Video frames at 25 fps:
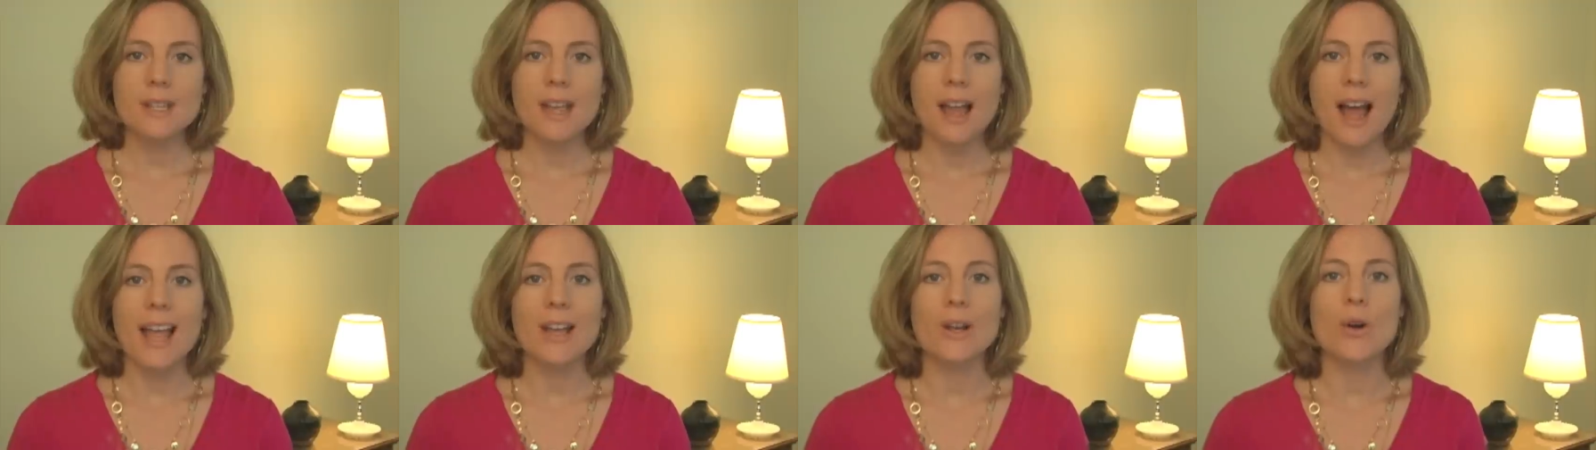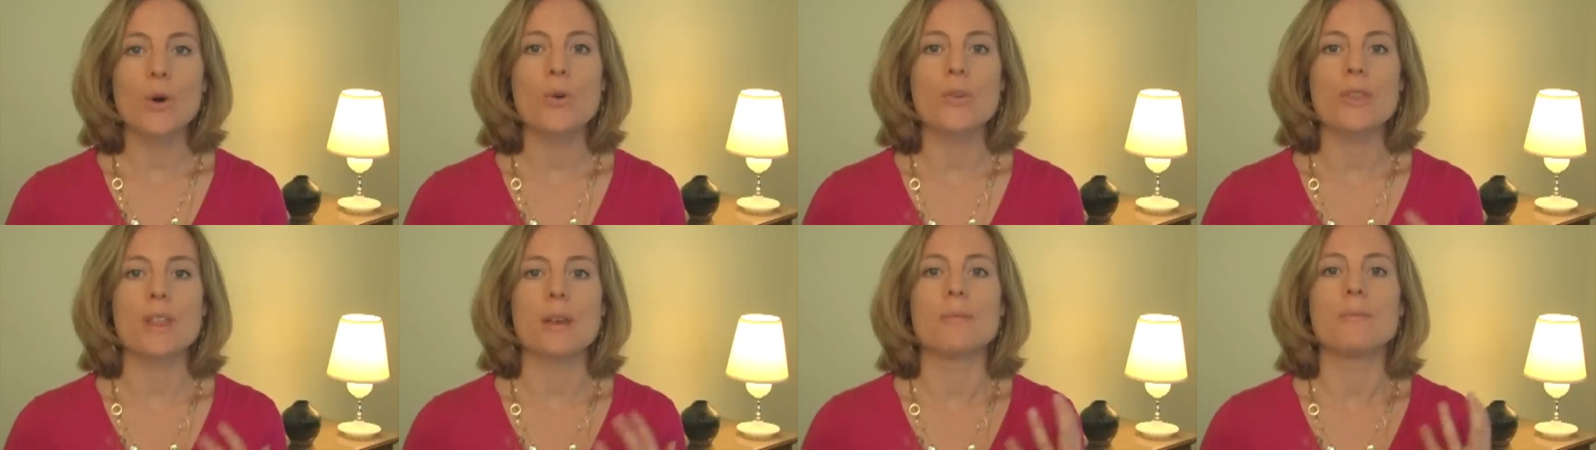I
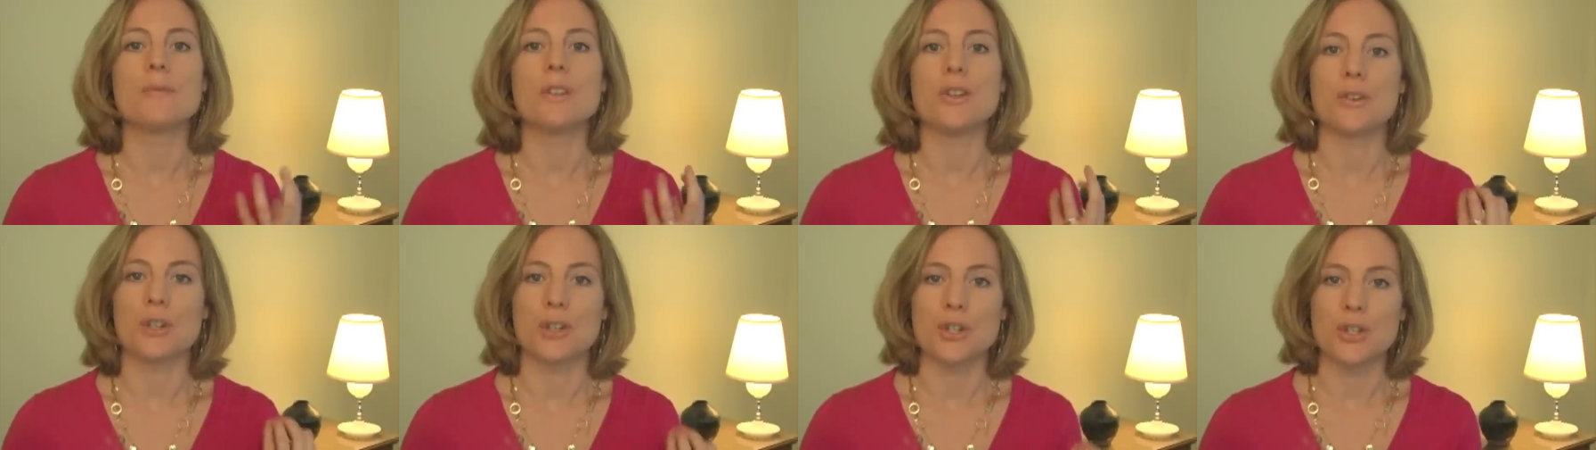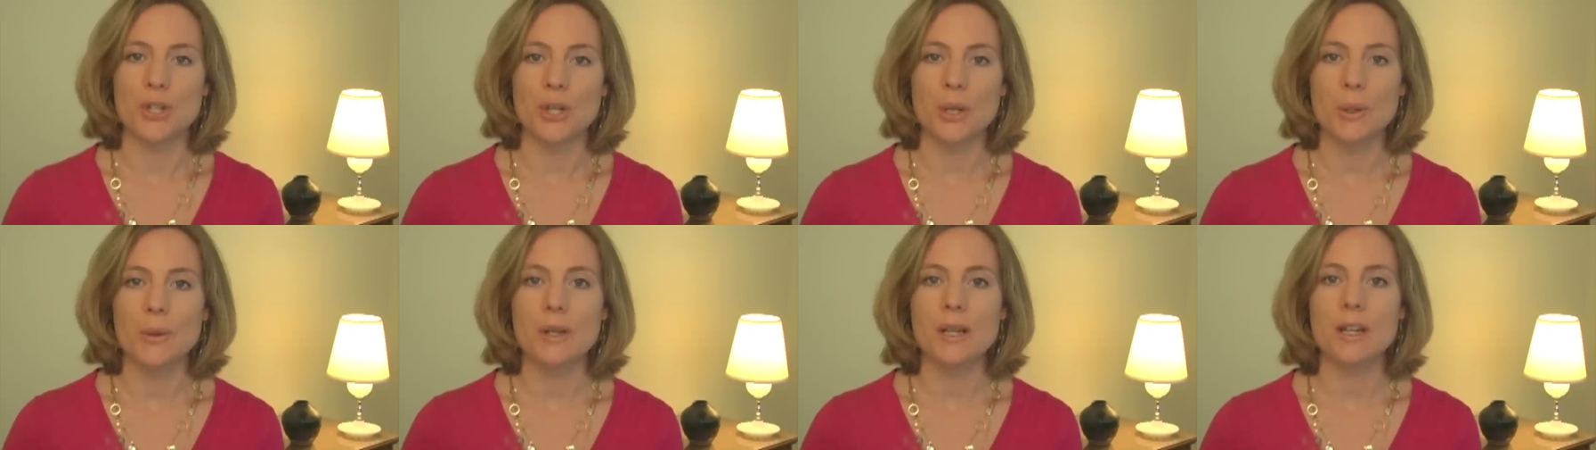call them your
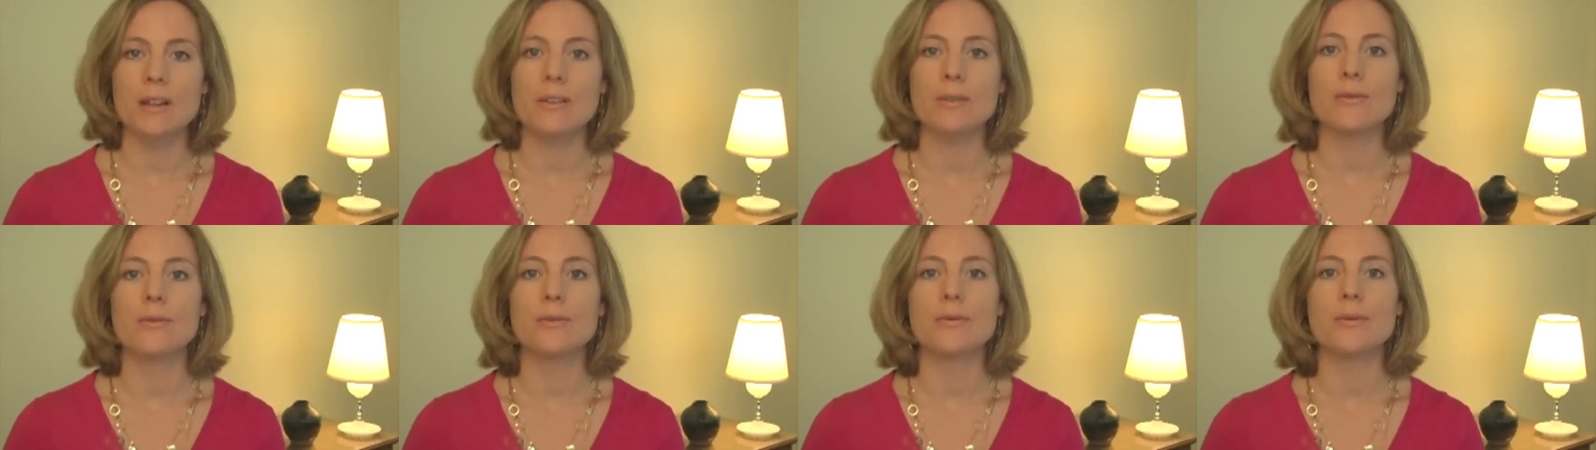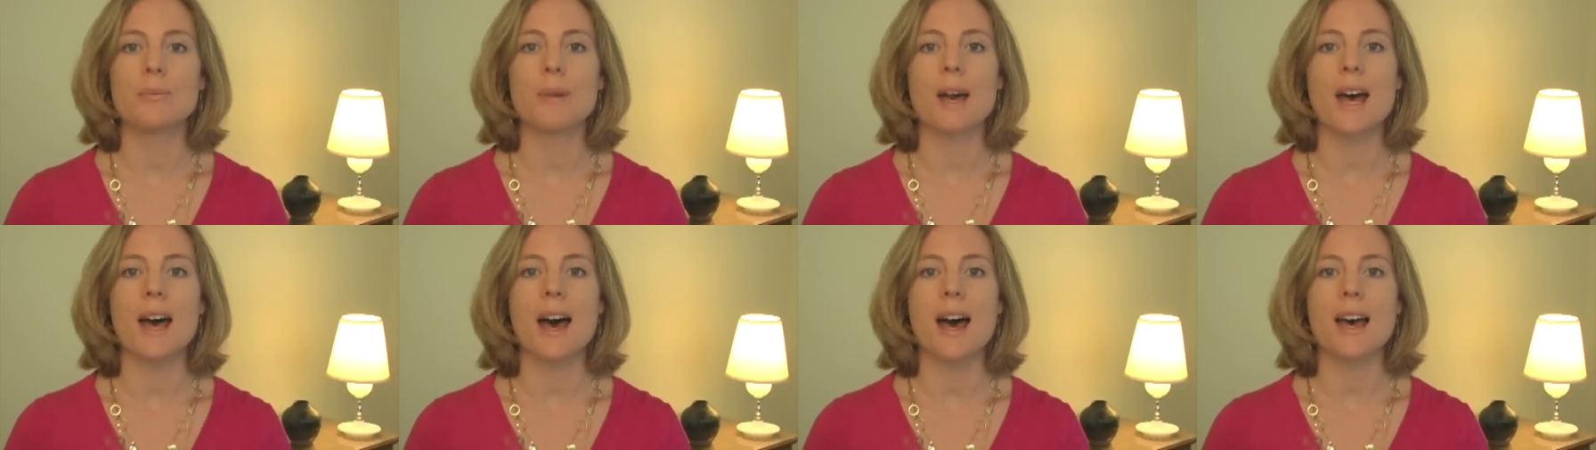intuitive
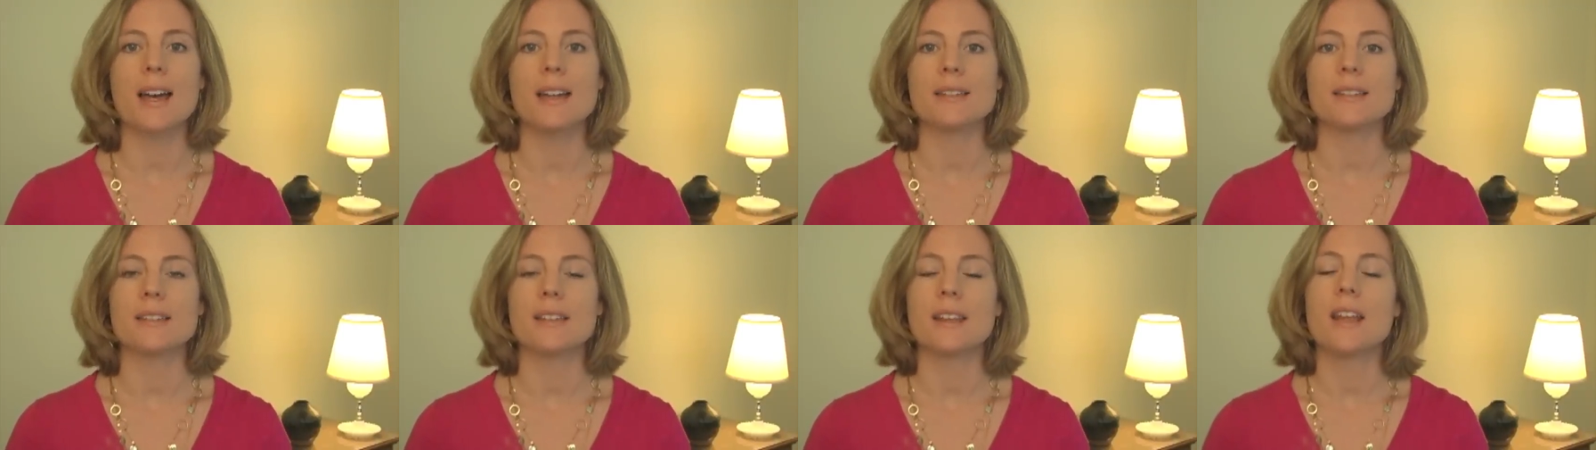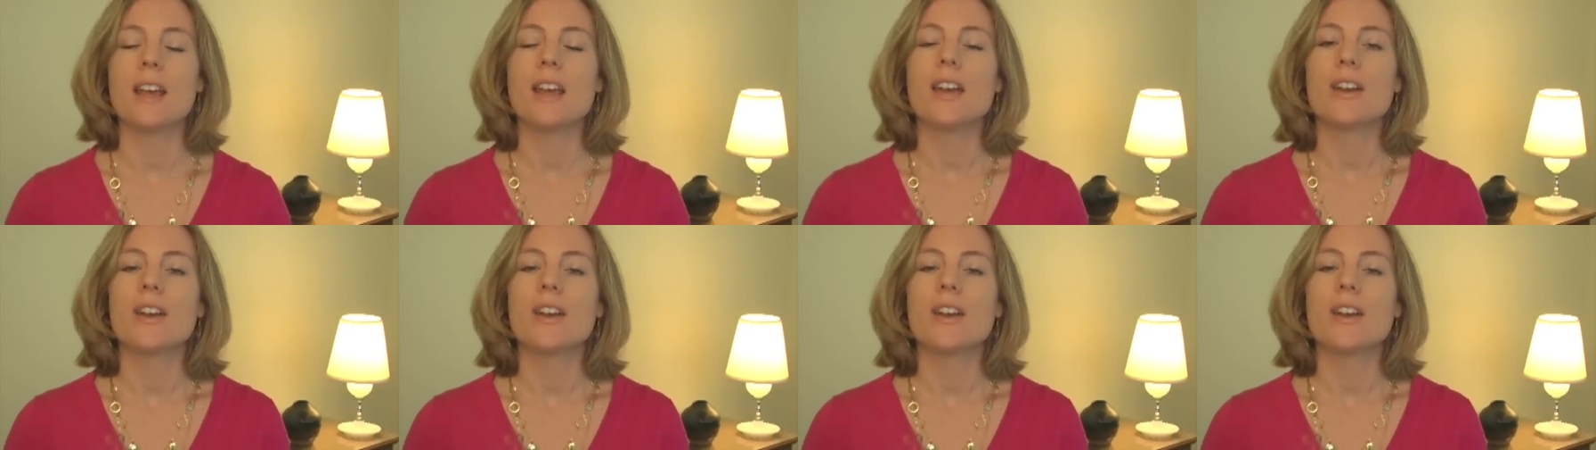part,